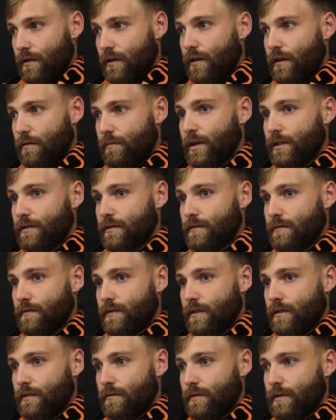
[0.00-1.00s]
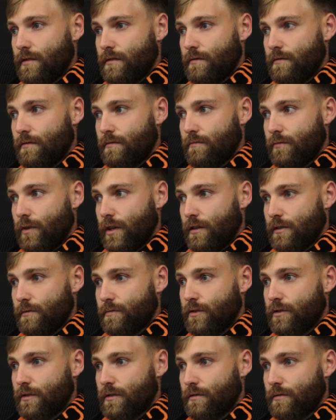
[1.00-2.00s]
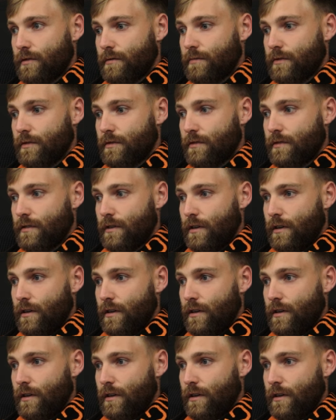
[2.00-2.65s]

Oh, massive, yeah. When I spoke to him, and